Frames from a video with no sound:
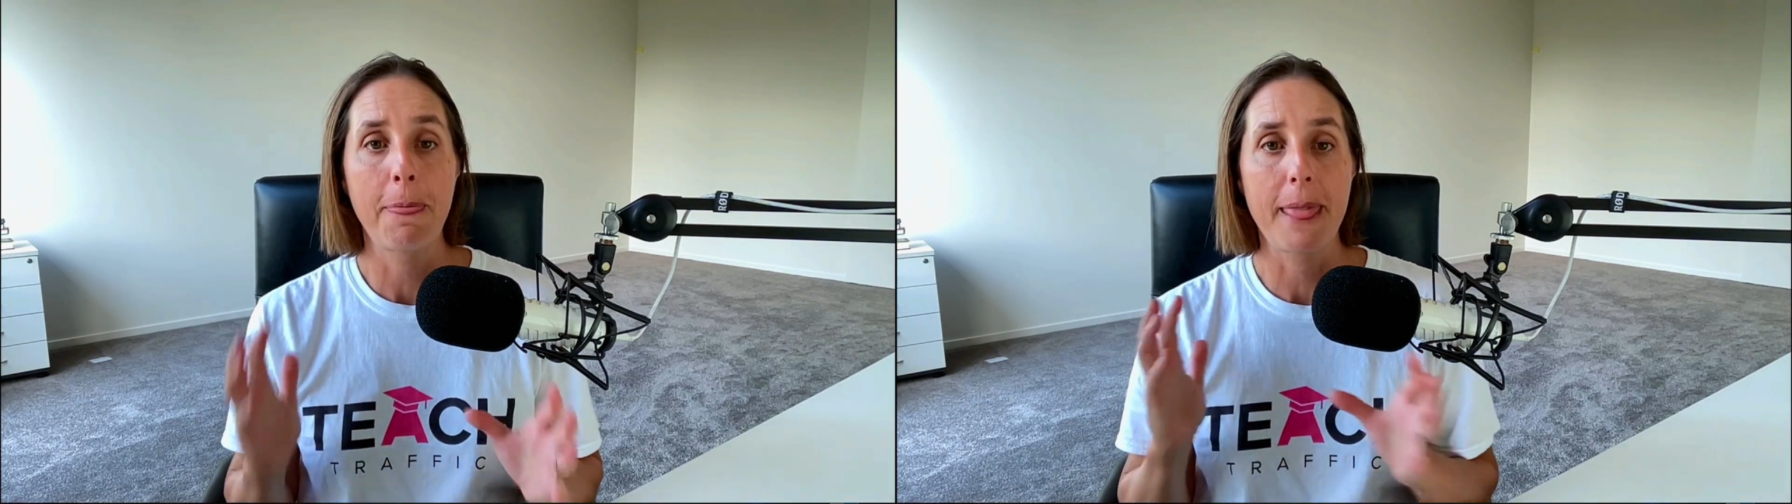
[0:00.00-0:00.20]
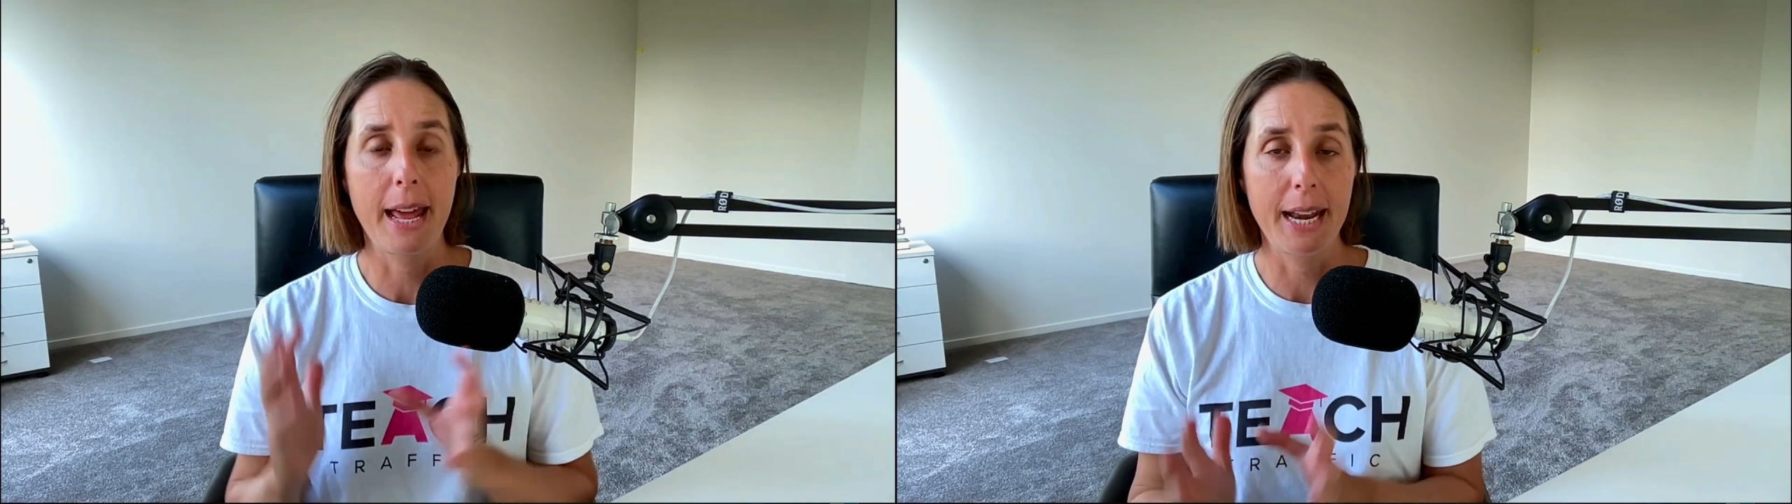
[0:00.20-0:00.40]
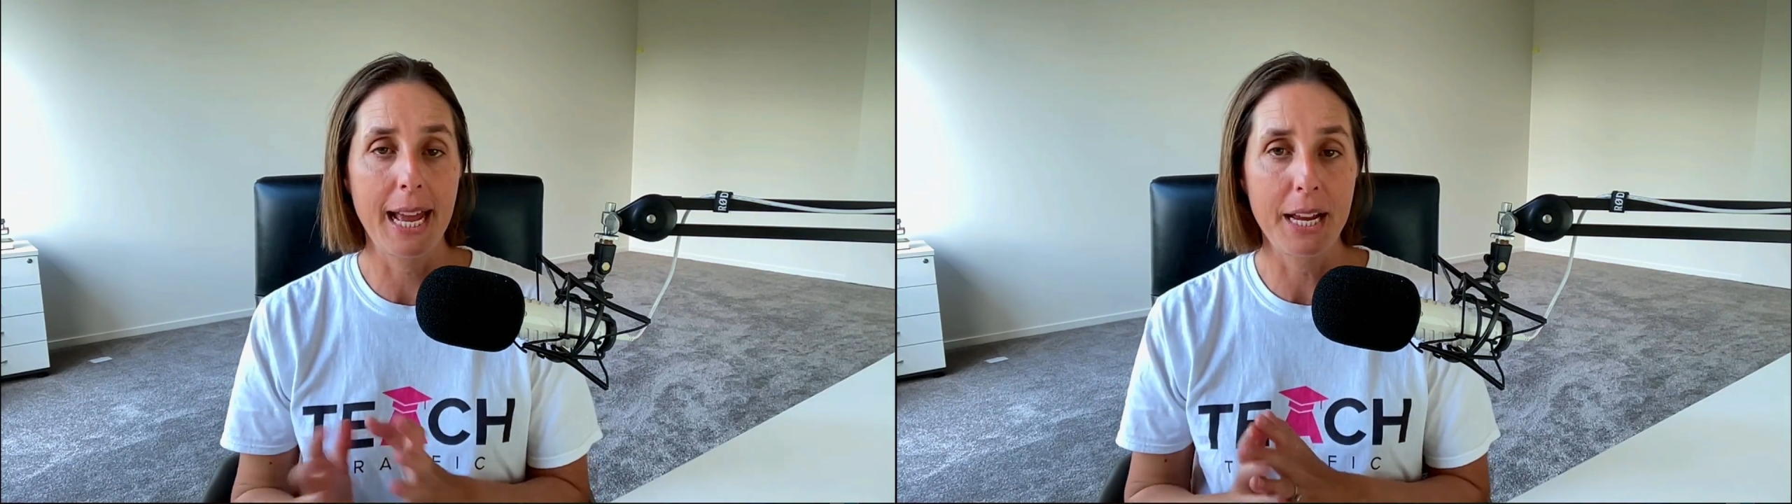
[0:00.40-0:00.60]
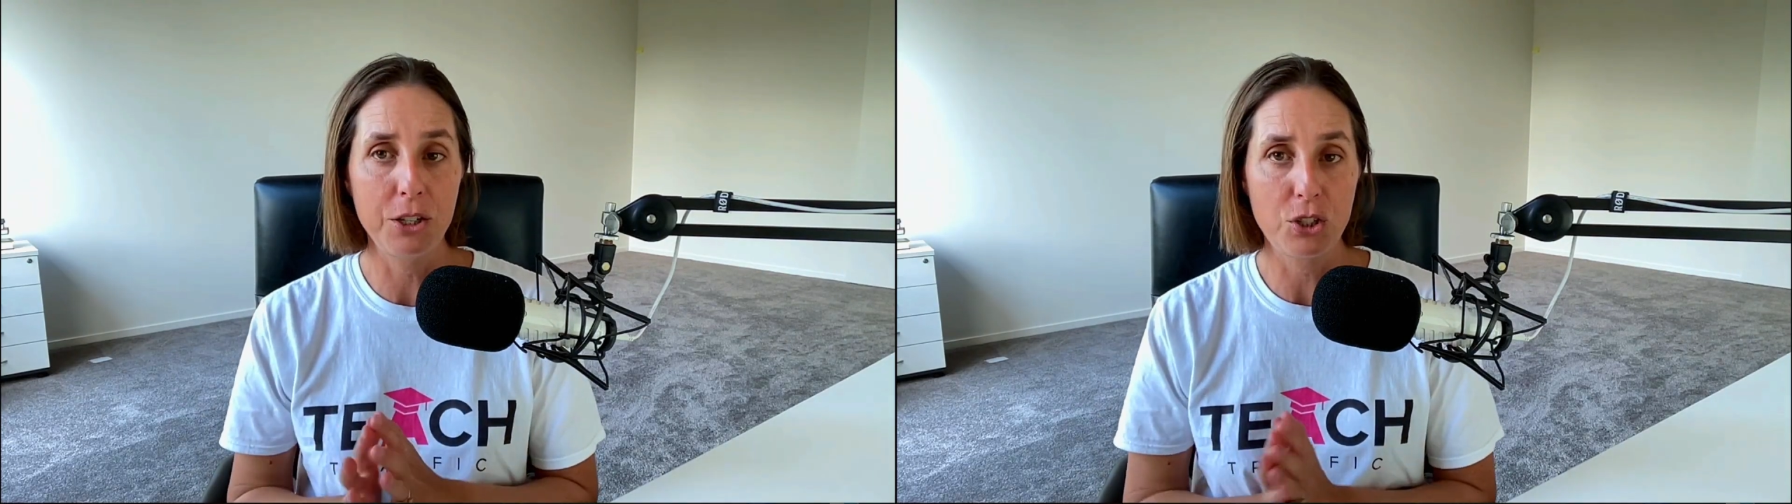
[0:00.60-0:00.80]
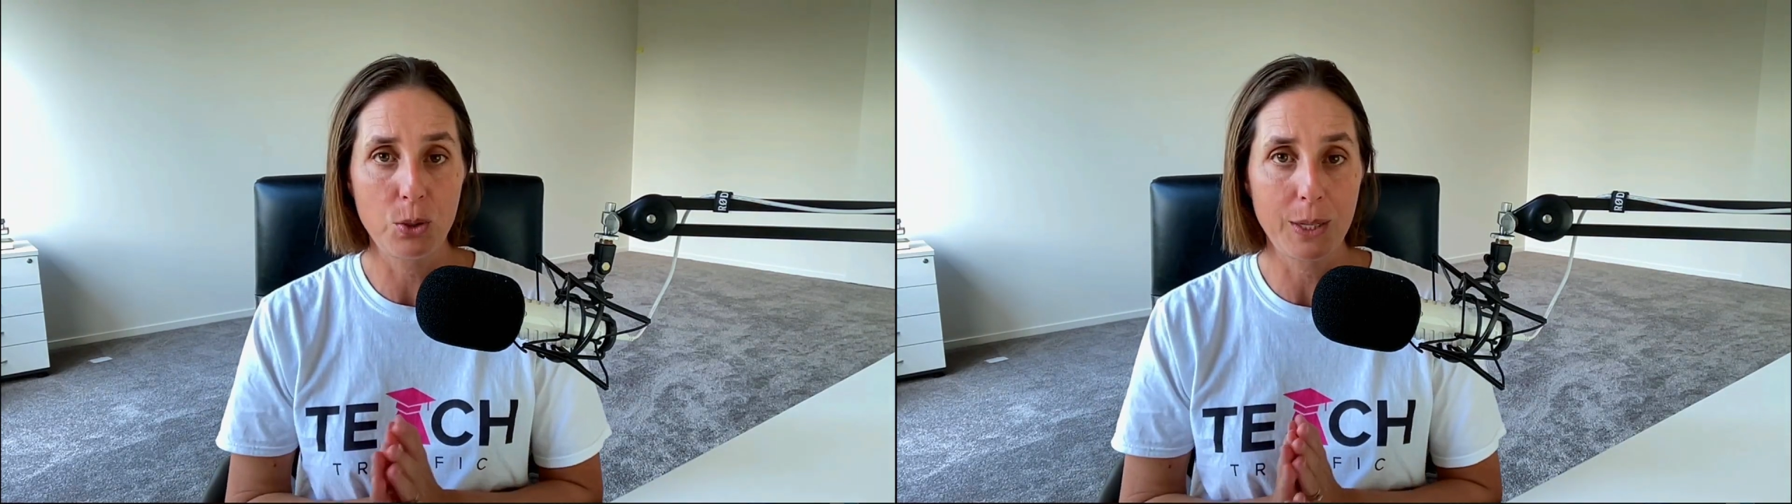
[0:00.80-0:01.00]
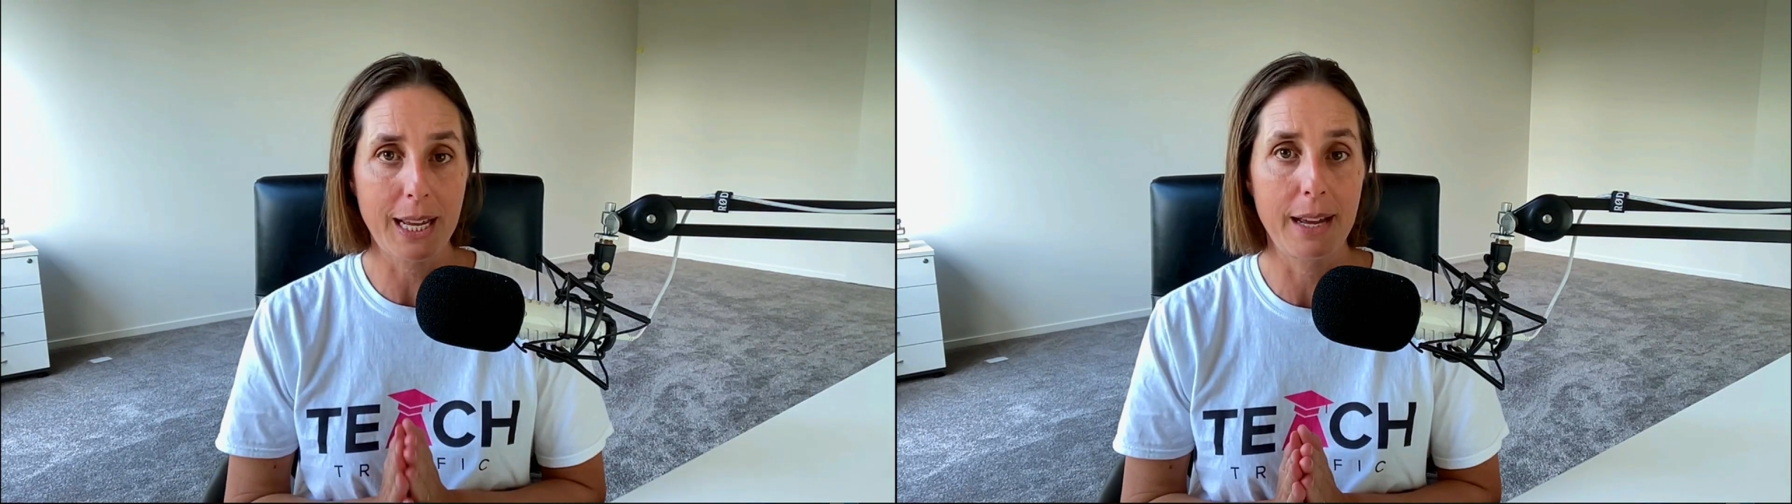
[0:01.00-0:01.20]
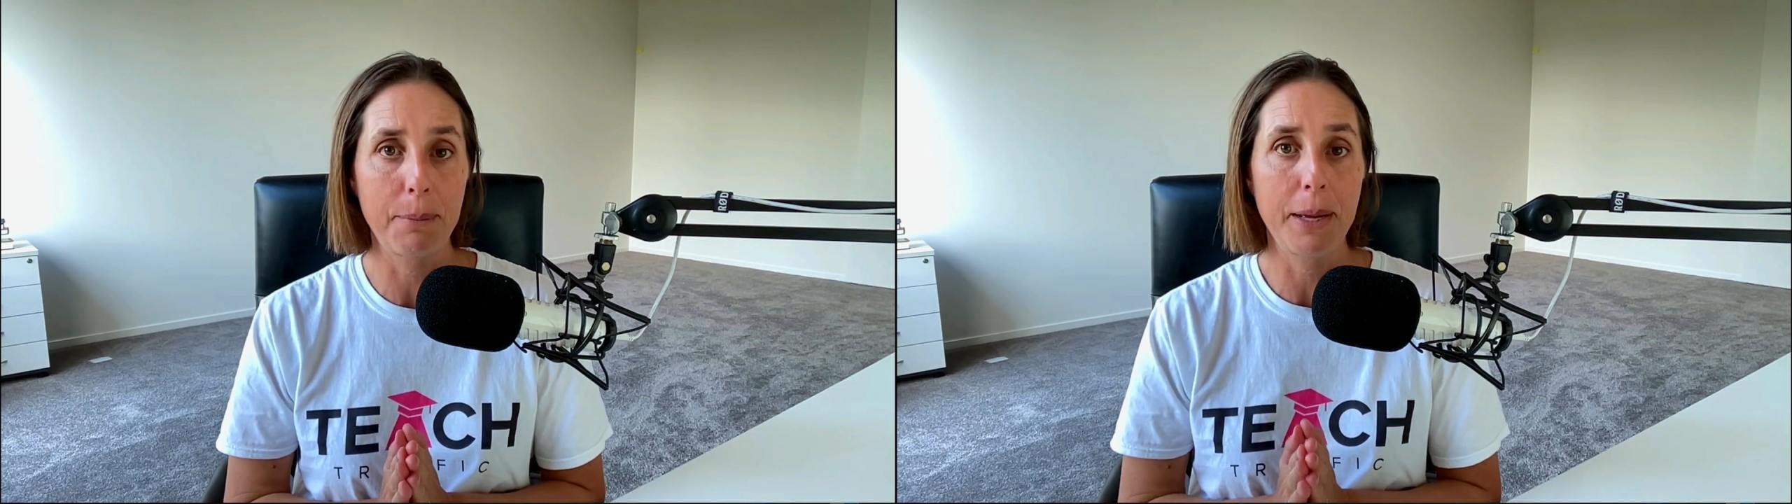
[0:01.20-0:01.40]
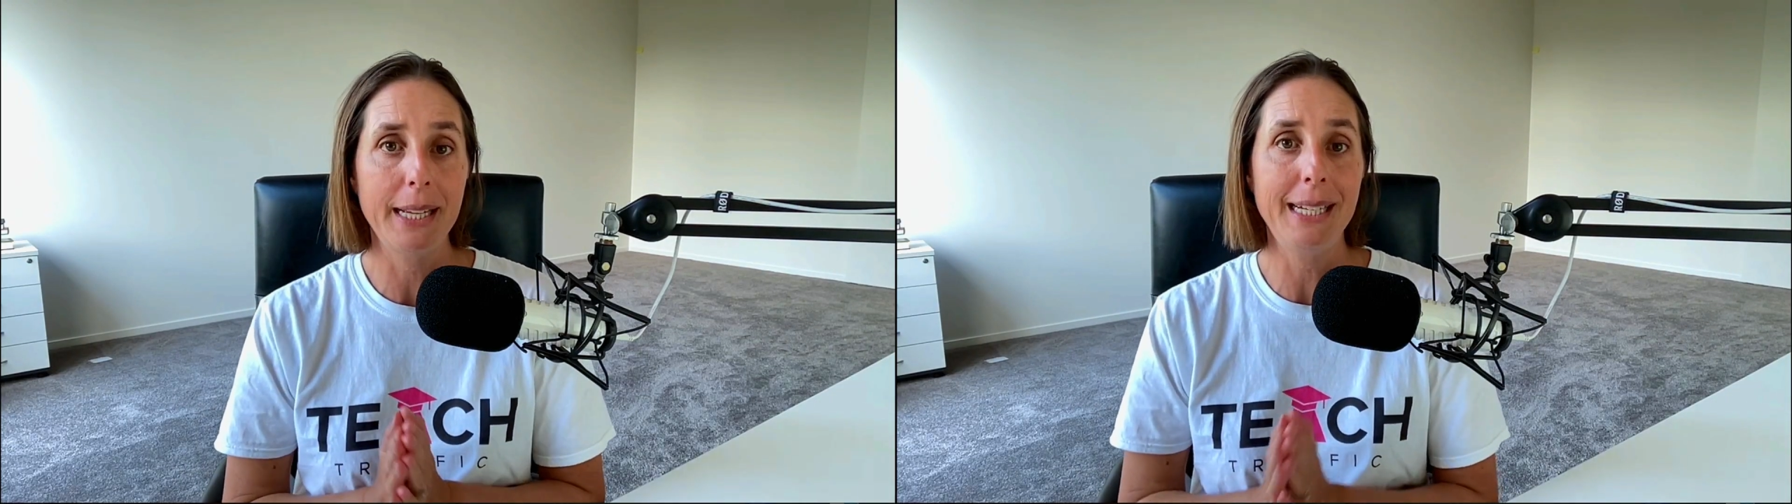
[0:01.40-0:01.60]
and add it to a
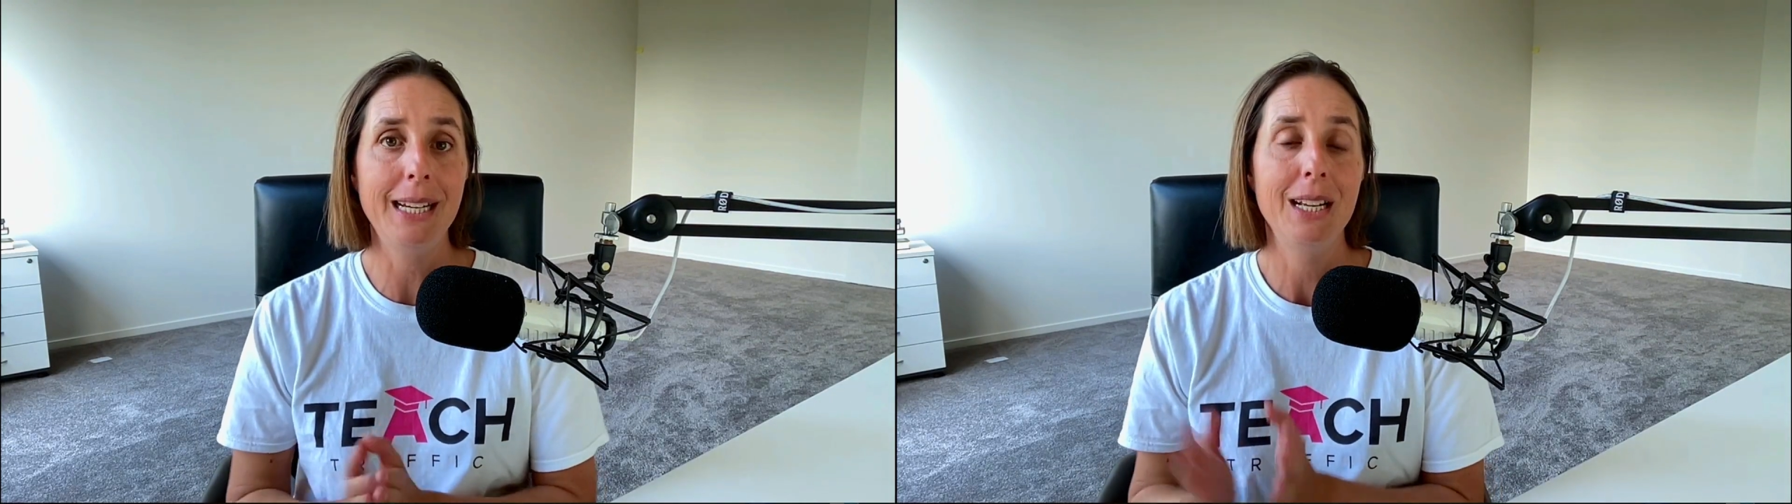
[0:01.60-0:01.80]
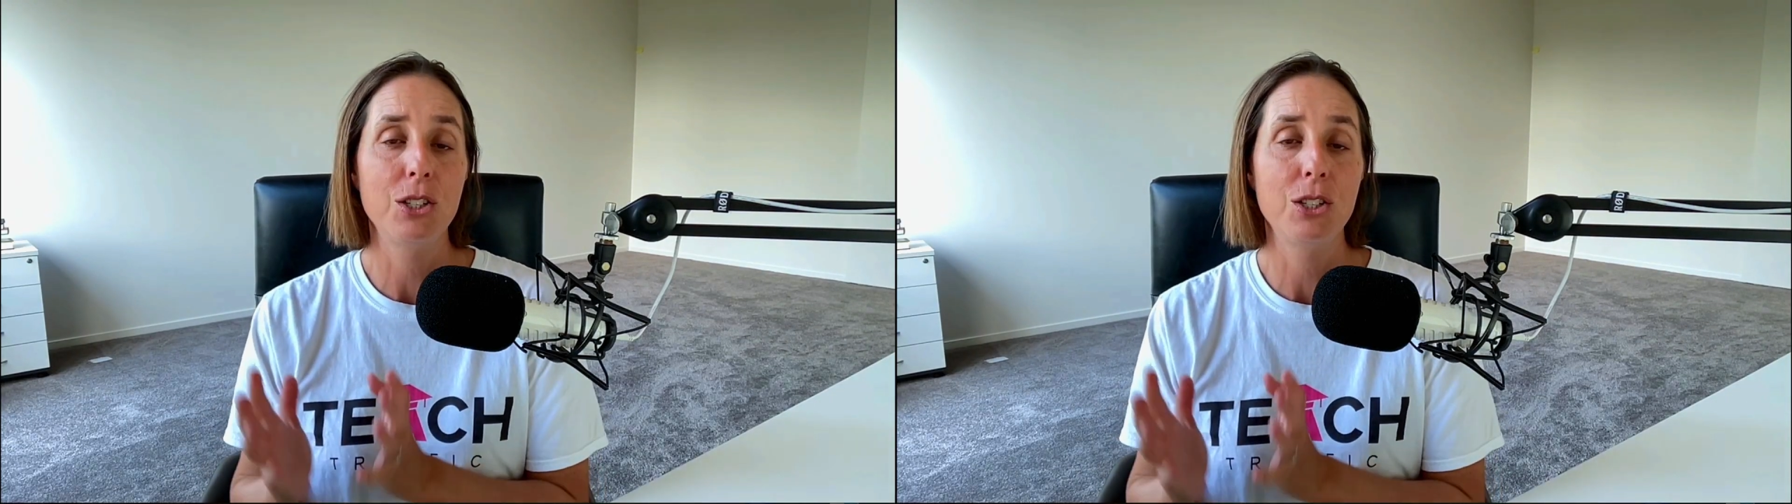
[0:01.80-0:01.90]
campaign